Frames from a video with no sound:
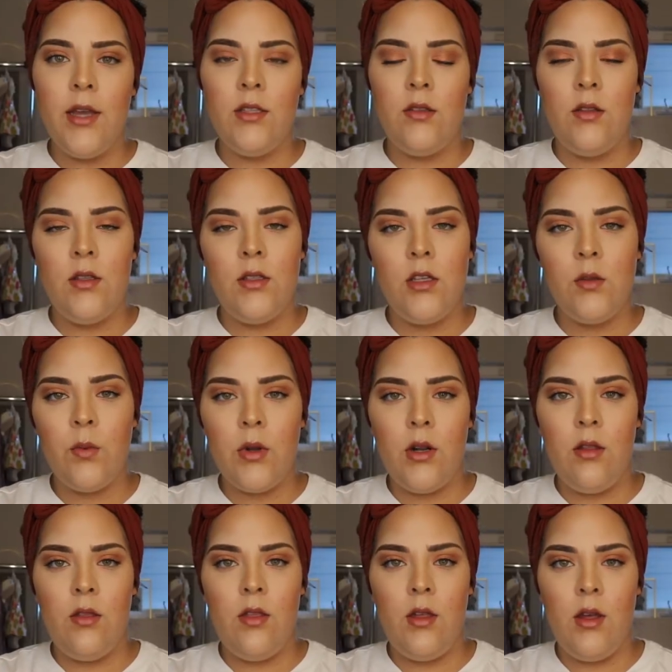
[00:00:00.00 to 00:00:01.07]
Okay, so this is
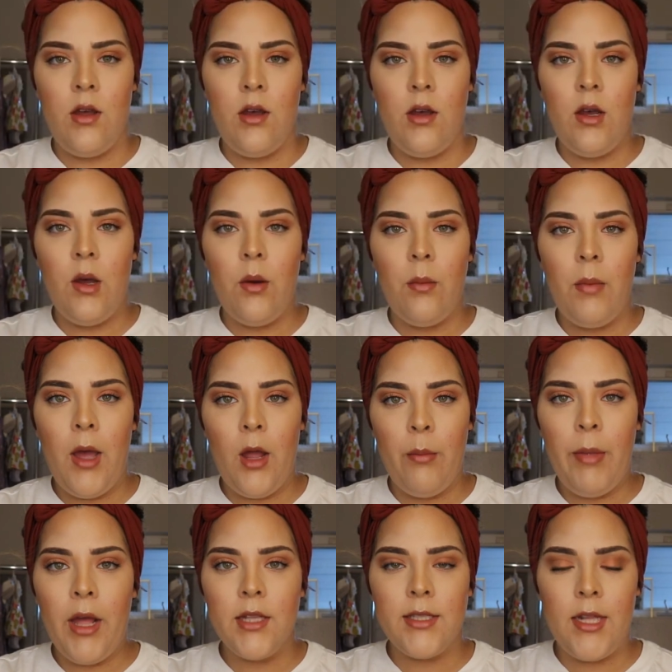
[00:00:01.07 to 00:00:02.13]
one of the
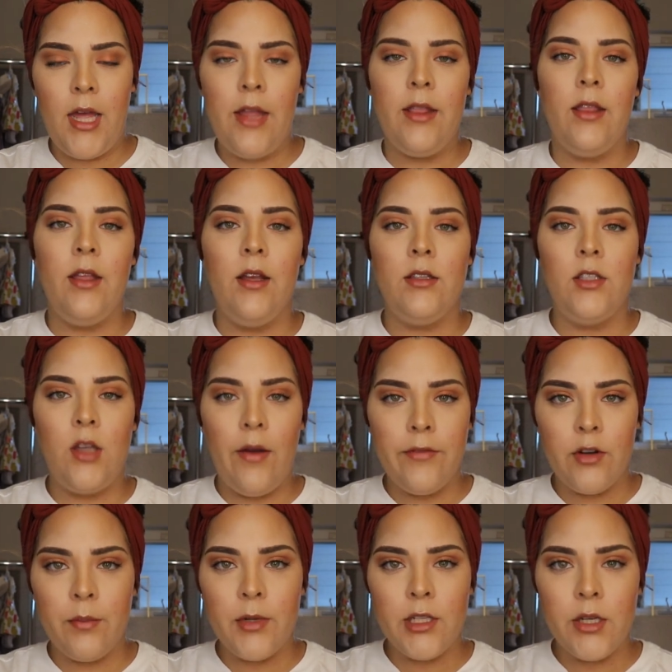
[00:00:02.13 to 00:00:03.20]
headbands that had the
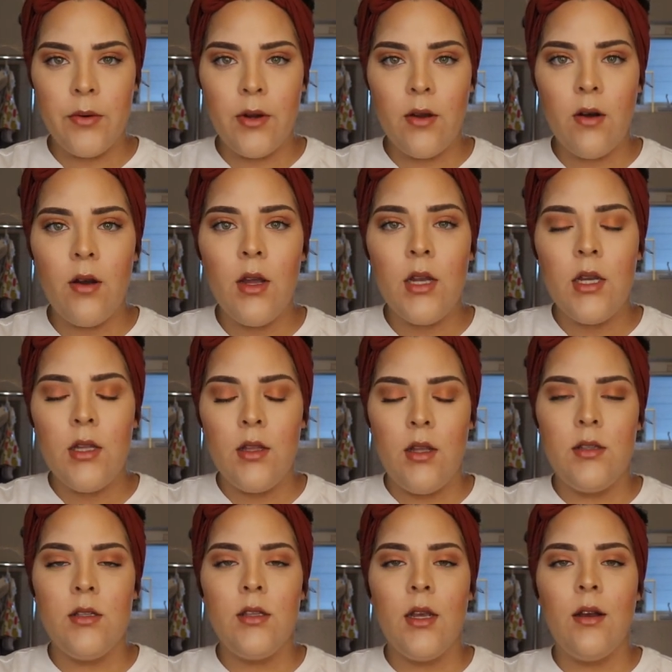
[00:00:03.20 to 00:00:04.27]
softer material.
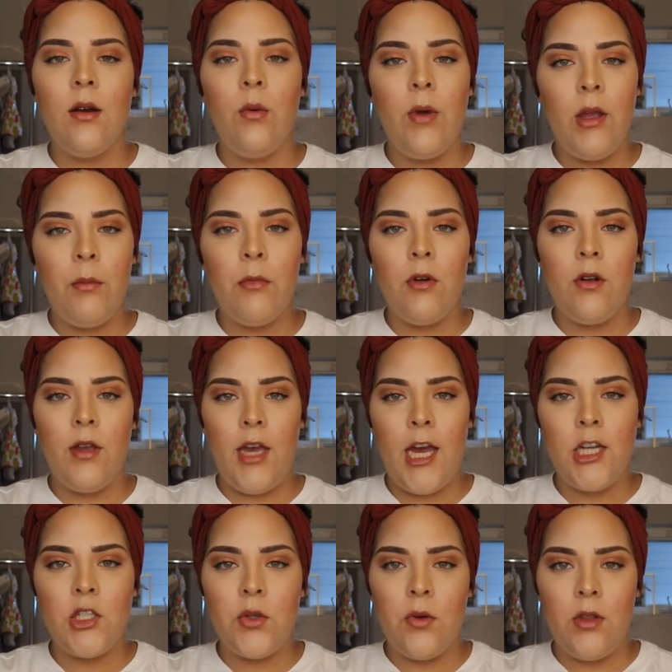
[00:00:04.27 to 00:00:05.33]
This is like a way more
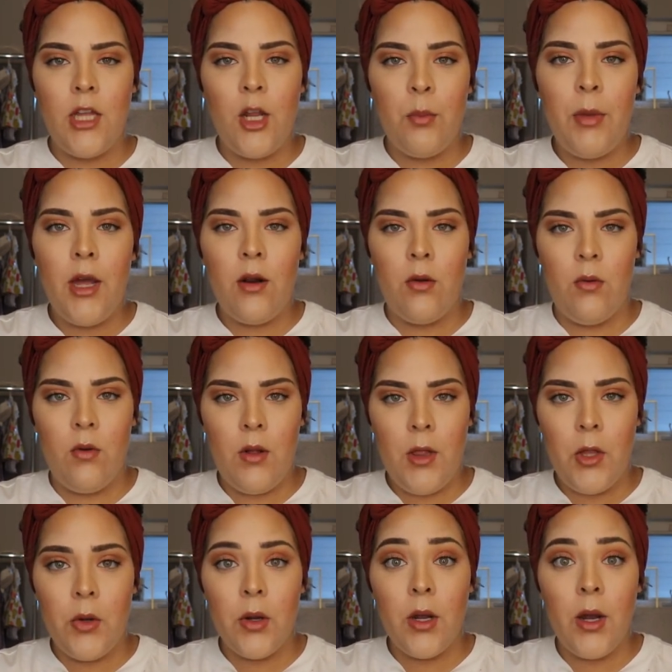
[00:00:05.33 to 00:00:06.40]
casual laid back
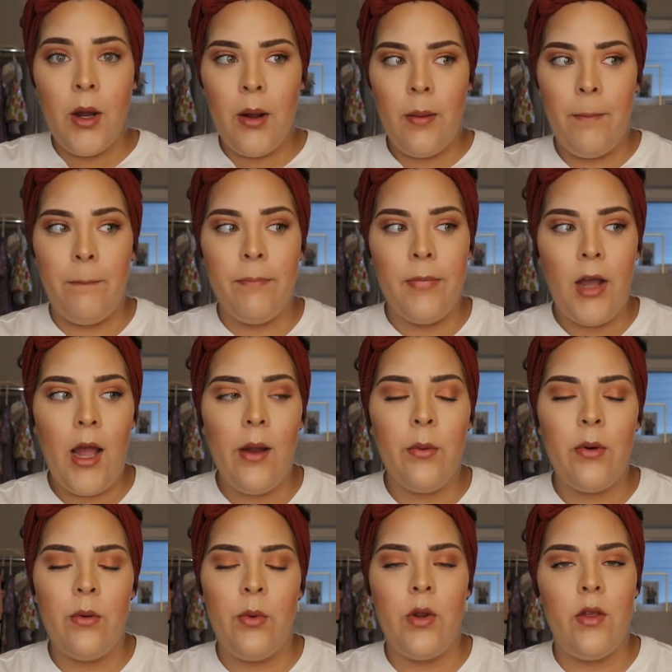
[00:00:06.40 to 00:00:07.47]
look. Um, I
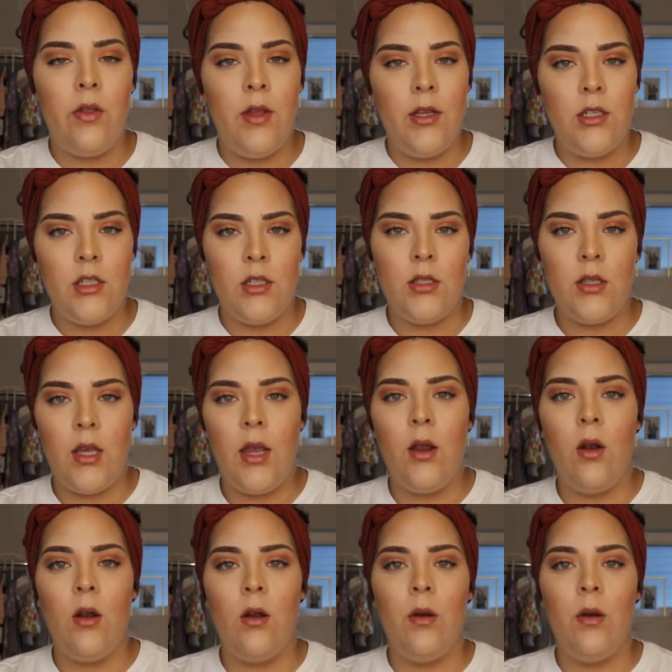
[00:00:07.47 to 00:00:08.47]
would wear this just like